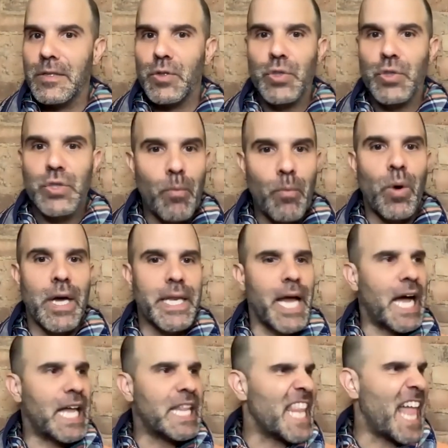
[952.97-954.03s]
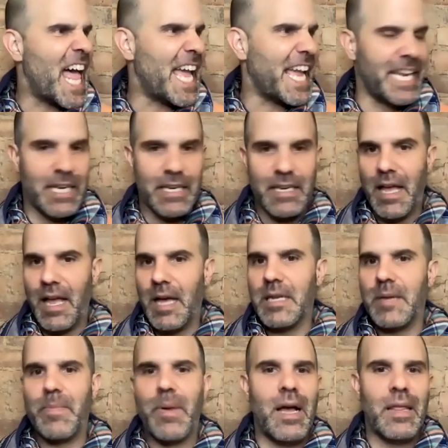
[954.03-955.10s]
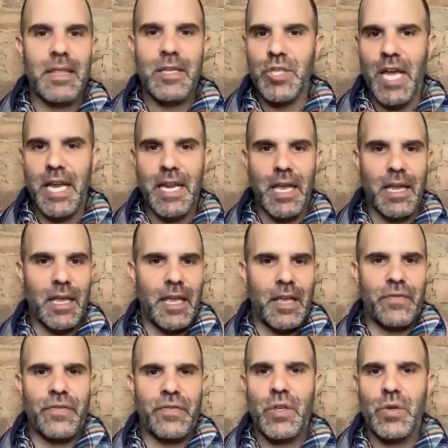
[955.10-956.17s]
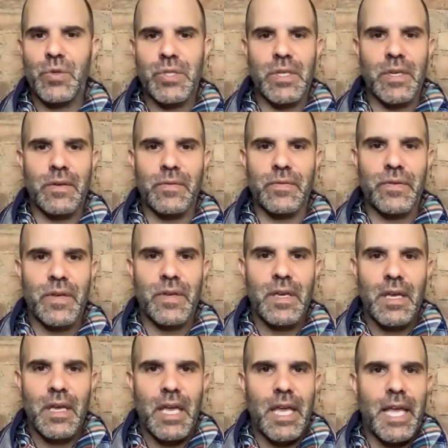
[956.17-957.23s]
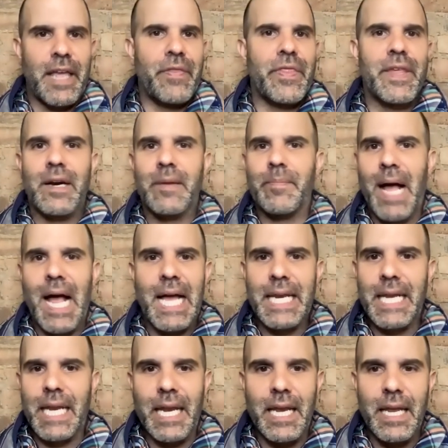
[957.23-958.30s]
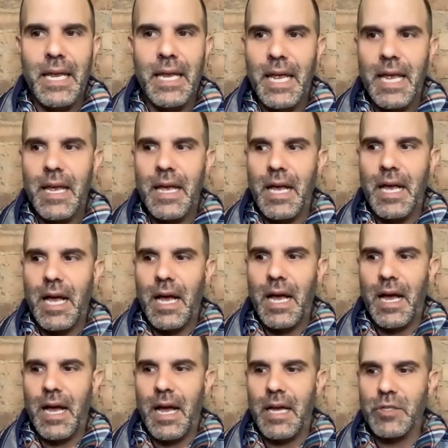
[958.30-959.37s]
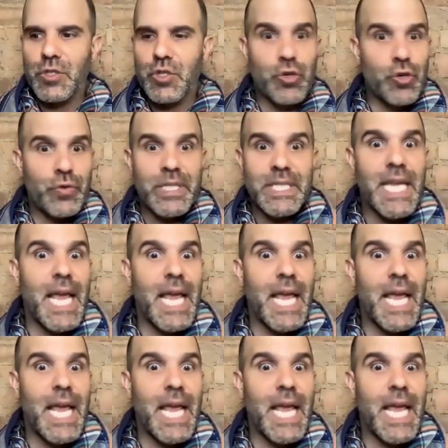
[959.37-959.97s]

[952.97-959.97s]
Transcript: someone aligned, unapologetic, effusive in their body, uh, truth